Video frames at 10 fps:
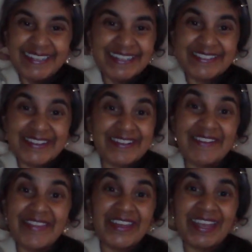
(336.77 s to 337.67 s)
Because I
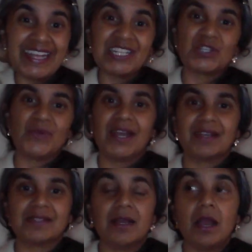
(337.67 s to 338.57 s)
can't think into it.
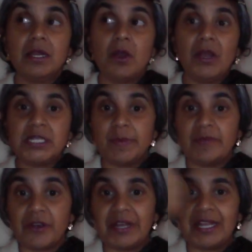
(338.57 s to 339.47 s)
Because I like to
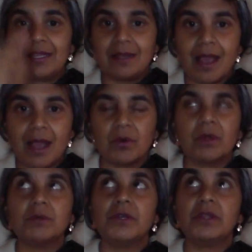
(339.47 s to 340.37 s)
be very in the now
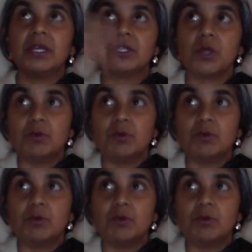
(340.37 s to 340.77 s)
when I'm doing things.